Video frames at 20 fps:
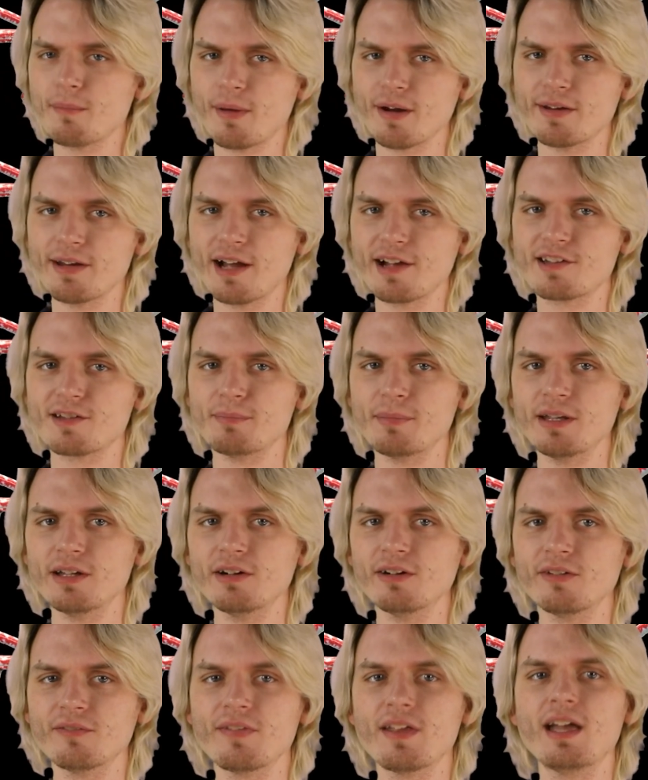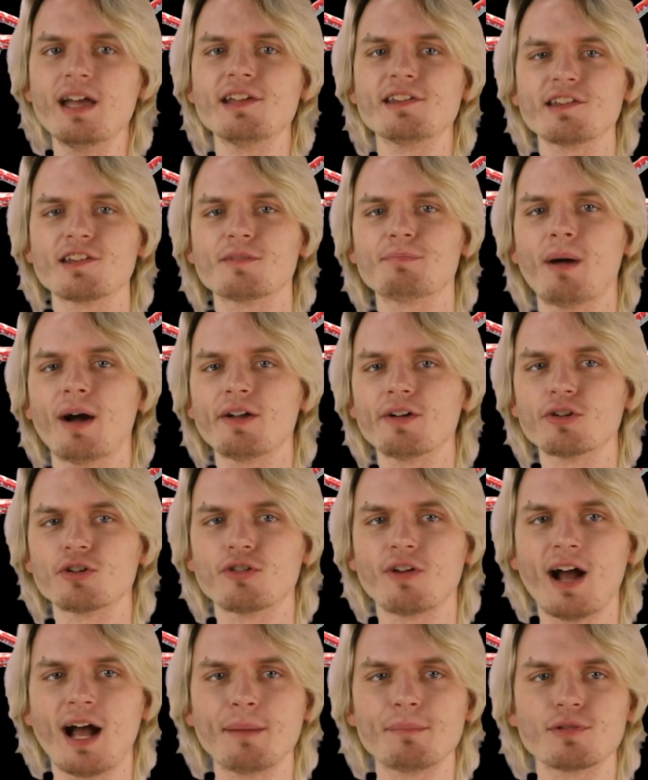that my next meal is a spider
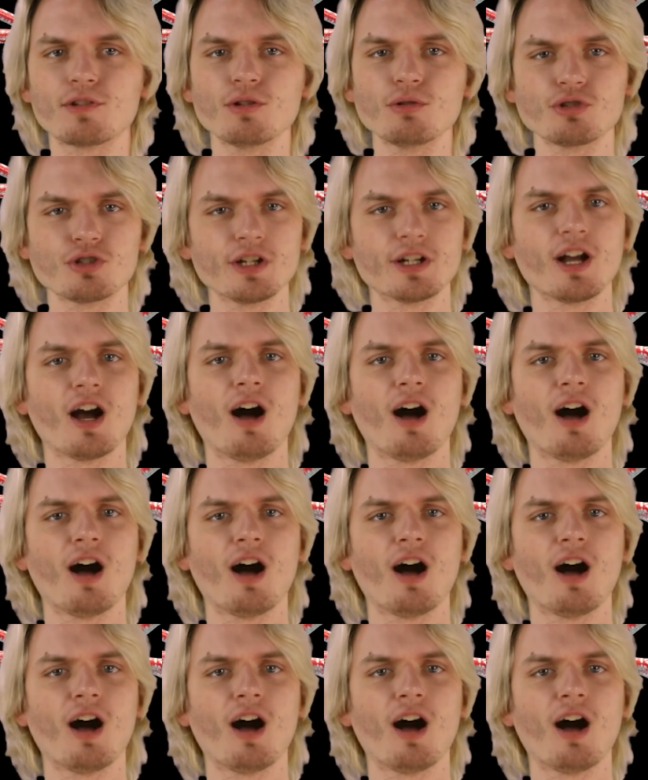crab sushi